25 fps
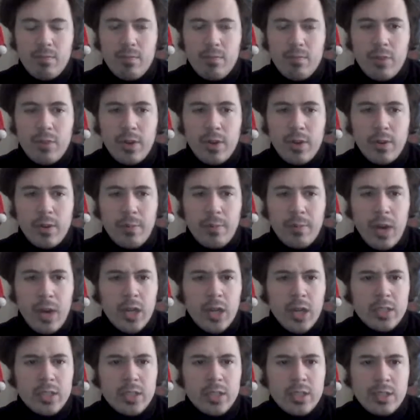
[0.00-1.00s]
for
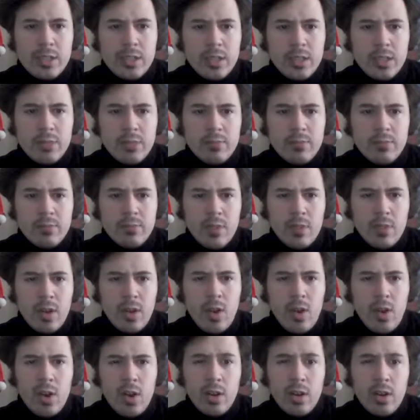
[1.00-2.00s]
Martin, and the
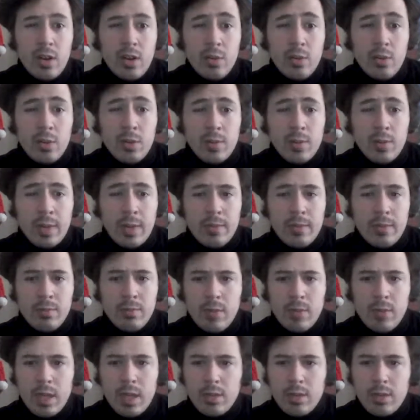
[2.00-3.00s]
auto would have been
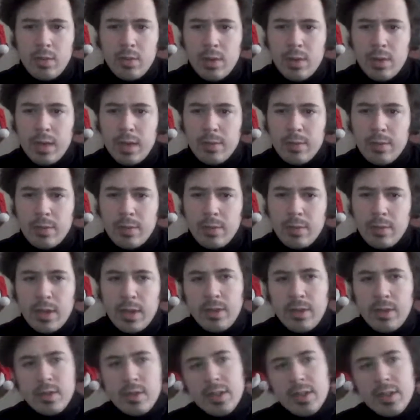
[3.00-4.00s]
2 a.m. as
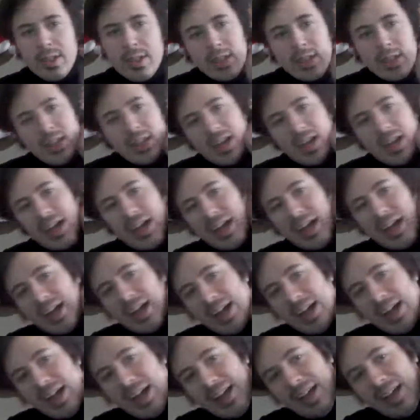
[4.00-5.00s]
well.
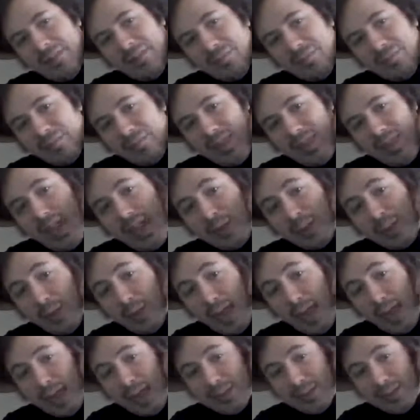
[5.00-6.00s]
Yeah, that's
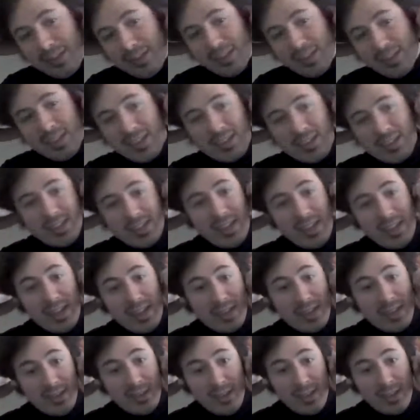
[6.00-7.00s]
why Anton suggested I
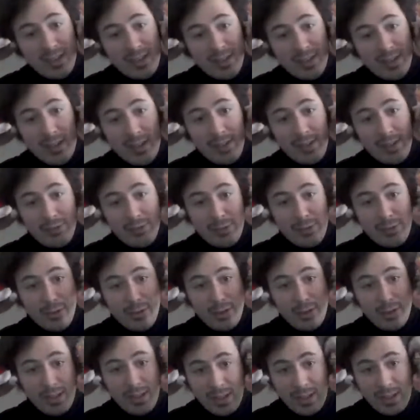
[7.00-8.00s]
do the
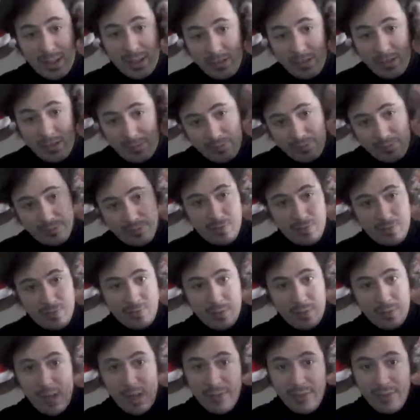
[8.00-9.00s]
the
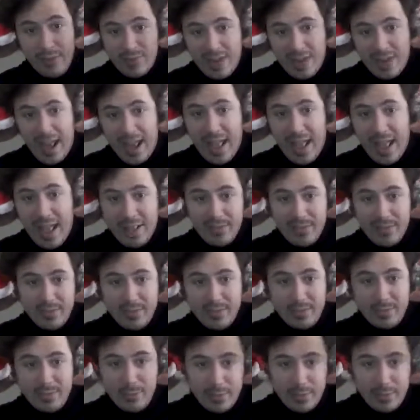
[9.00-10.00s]
live chat
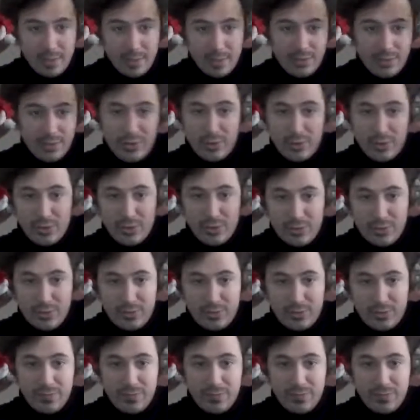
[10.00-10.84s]
with the first